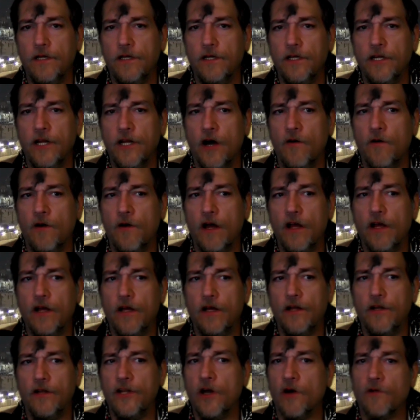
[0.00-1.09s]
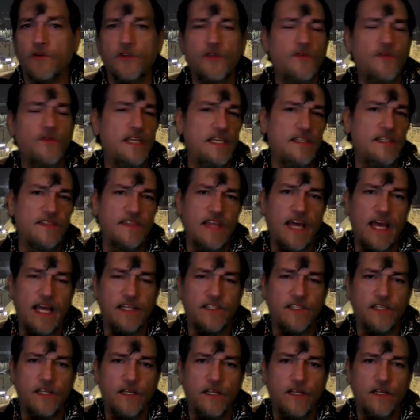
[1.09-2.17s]
You know, don't do these
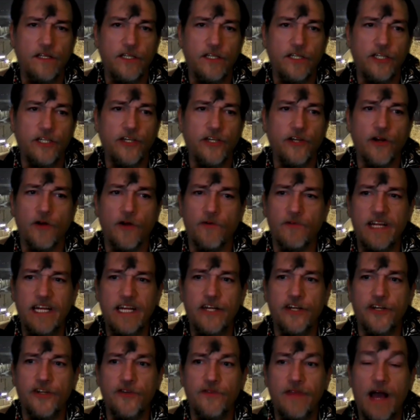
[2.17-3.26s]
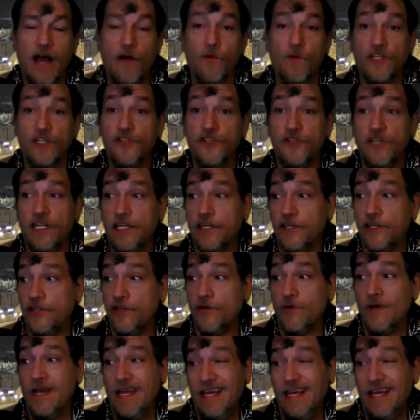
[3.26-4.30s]
things. You don't need to do that. What you need to do